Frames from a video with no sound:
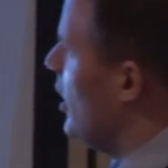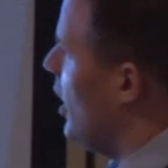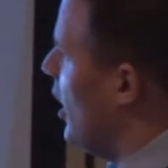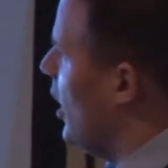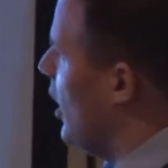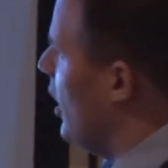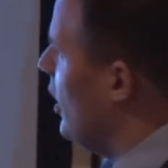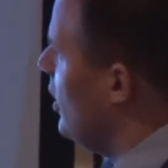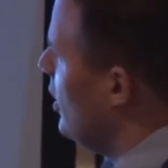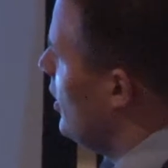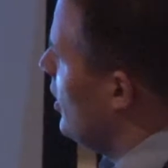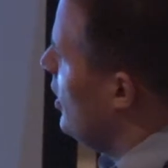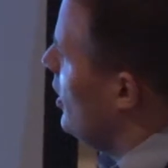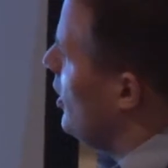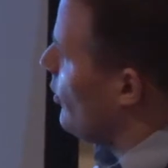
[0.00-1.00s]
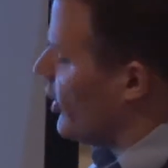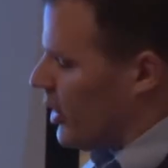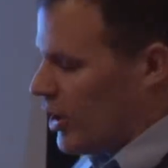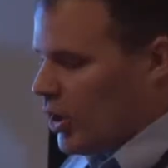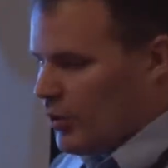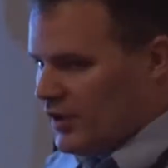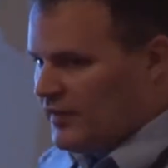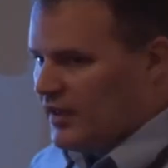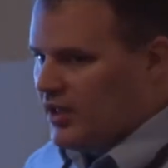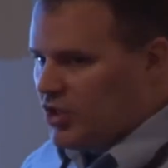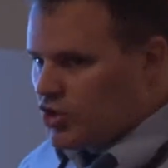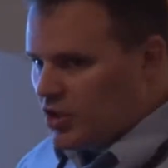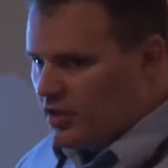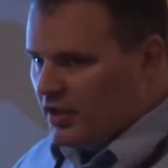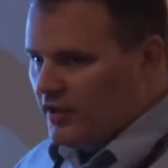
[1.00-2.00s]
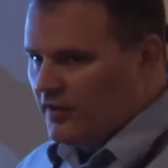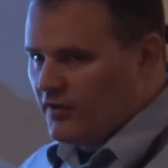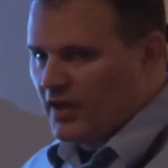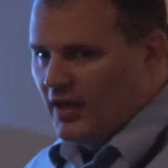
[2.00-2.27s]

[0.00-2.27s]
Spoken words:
We're going to go into each of these